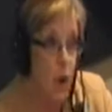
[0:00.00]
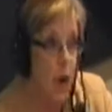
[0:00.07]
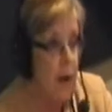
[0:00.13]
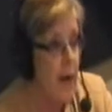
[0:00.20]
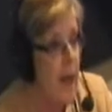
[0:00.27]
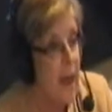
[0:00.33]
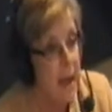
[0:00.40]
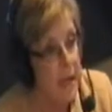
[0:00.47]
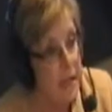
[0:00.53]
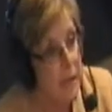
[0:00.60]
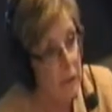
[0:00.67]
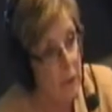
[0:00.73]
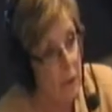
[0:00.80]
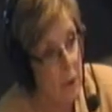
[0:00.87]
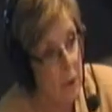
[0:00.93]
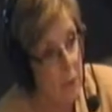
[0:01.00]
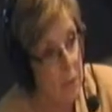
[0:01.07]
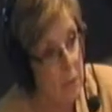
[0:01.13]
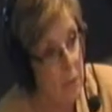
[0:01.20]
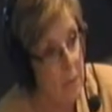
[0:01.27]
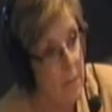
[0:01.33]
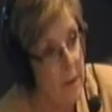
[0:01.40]
on any
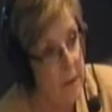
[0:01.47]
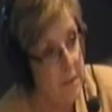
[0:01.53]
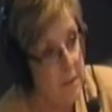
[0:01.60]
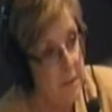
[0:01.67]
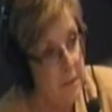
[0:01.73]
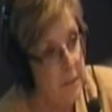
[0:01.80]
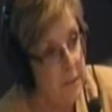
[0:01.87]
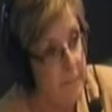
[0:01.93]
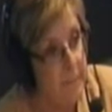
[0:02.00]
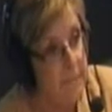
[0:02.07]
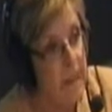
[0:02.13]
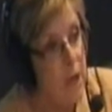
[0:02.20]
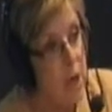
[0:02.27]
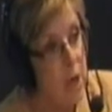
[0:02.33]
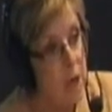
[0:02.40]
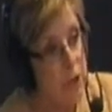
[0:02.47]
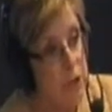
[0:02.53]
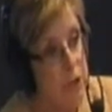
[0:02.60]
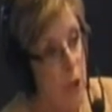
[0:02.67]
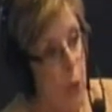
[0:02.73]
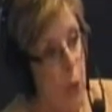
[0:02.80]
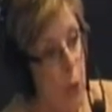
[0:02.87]
long-term basis?
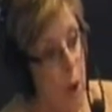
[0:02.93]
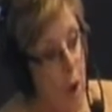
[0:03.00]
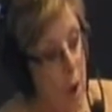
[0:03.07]
So